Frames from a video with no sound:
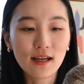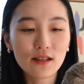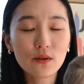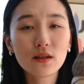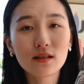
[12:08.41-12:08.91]
I
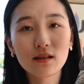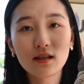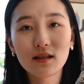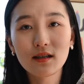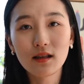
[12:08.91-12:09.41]
noticed there
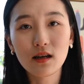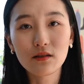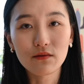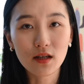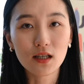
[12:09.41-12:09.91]
are a lot
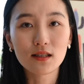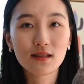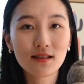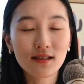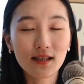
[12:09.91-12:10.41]
of
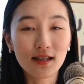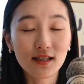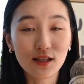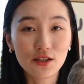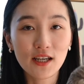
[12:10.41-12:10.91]
knots in
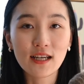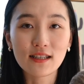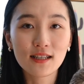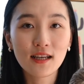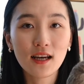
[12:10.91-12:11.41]
each
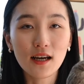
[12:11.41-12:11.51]
hank.